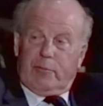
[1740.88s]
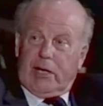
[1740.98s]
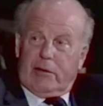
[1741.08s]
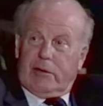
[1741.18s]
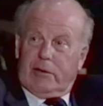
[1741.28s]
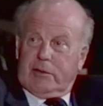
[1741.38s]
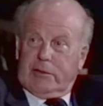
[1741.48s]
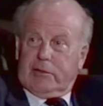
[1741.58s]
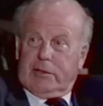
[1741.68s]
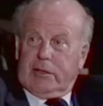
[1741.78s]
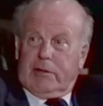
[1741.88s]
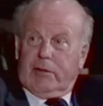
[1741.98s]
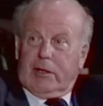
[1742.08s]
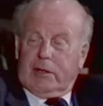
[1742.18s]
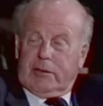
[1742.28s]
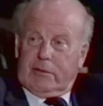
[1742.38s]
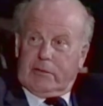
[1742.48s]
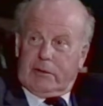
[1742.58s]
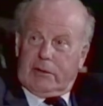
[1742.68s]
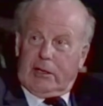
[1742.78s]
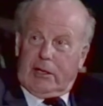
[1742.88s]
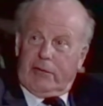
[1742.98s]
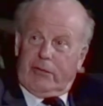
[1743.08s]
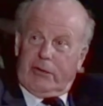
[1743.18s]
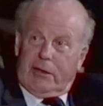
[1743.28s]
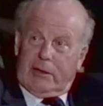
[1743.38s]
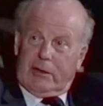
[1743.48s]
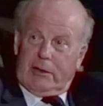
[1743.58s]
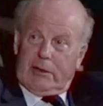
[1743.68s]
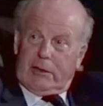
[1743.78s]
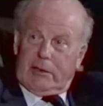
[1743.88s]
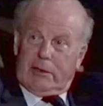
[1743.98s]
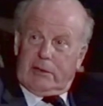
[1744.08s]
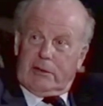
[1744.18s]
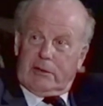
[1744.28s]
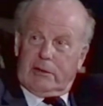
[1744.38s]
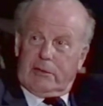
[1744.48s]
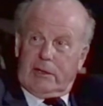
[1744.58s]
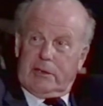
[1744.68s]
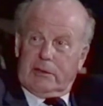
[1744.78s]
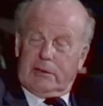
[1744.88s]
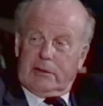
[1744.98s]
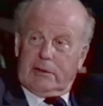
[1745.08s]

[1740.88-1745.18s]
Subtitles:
background noise there is, and everything else. You've got to take everything into consideration.